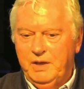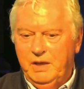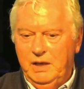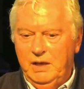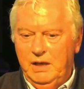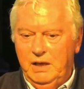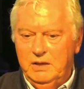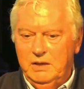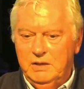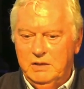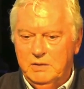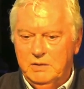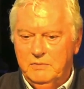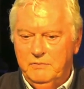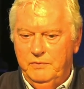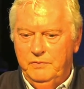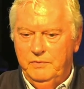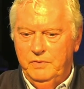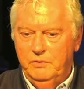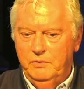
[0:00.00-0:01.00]
and
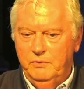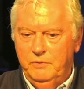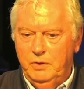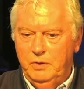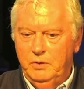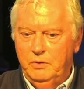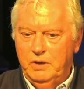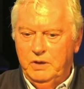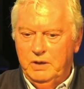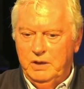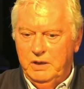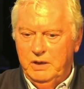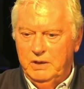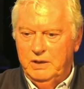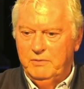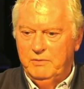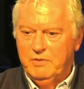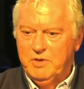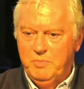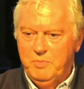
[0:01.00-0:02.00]
for the following year
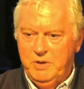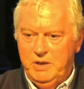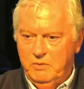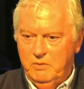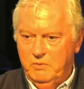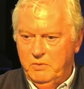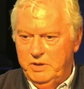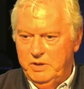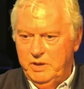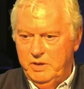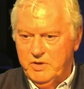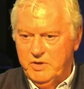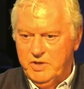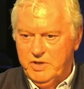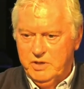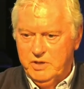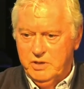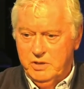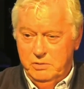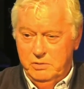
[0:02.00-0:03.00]
that was being
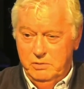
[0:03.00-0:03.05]
reduced to,